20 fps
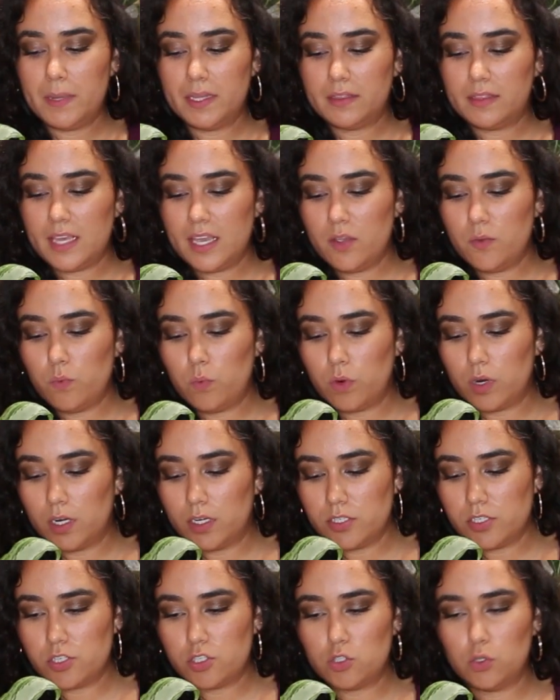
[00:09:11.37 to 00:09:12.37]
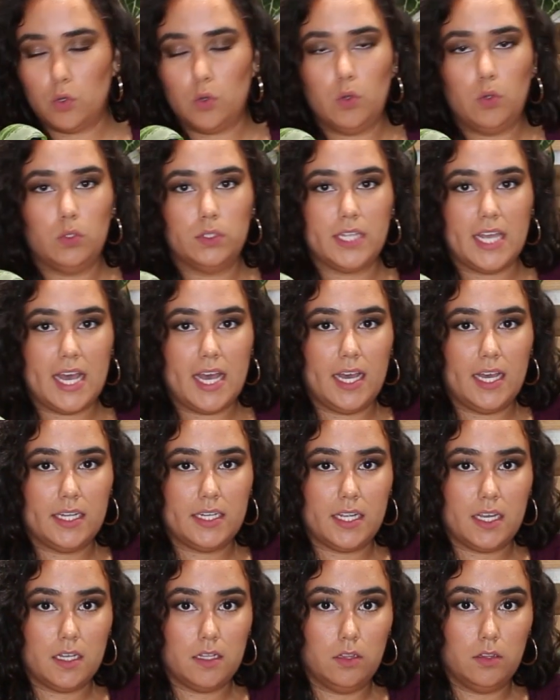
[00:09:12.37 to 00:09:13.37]
but they were sold
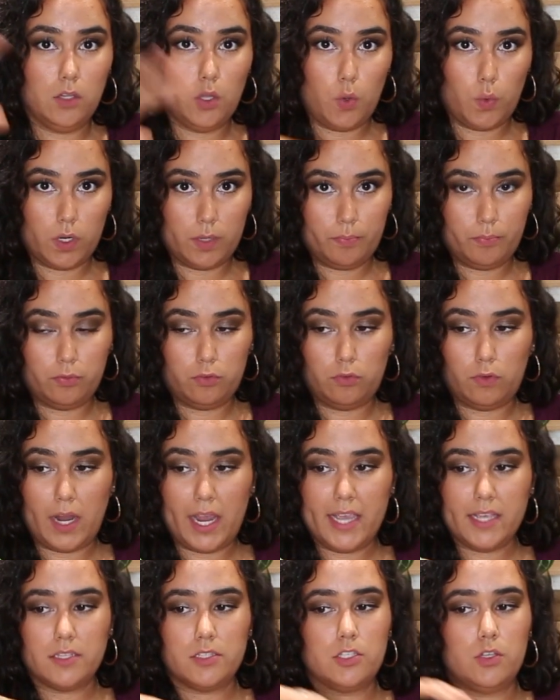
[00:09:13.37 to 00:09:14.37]
at a lower price.